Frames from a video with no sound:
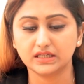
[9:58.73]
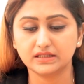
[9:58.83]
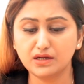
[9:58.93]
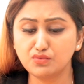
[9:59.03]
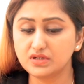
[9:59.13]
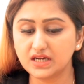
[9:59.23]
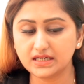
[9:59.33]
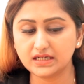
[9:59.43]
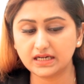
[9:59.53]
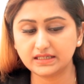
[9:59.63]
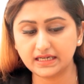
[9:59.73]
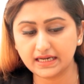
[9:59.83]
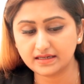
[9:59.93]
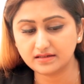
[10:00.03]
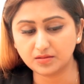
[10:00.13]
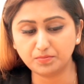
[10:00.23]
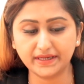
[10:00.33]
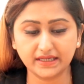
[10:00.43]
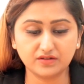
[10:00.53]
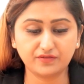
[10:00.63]
they would get again a
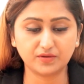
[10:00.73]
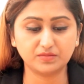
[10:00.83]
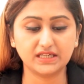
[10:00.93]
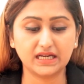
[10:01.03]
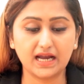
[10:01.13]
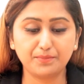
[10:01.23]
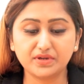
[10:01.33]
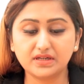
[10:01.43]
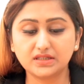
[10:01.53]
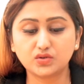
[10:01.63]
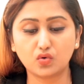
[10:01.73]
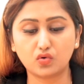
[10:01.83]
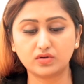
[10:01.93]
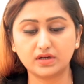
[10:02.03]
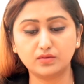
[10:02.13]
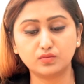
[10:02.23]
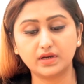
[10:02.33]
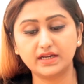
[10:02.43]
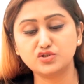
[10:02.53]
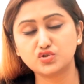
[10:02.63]
bail from the appellate court and
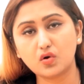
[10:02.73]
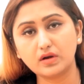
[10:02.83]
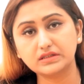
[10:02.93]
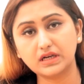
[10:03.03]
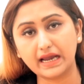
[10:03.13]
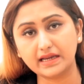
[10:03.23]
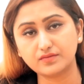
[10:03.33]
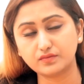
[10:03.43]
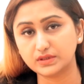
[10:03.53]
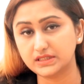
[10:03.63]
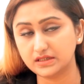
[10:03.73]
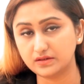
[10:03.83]
would enjoy life with the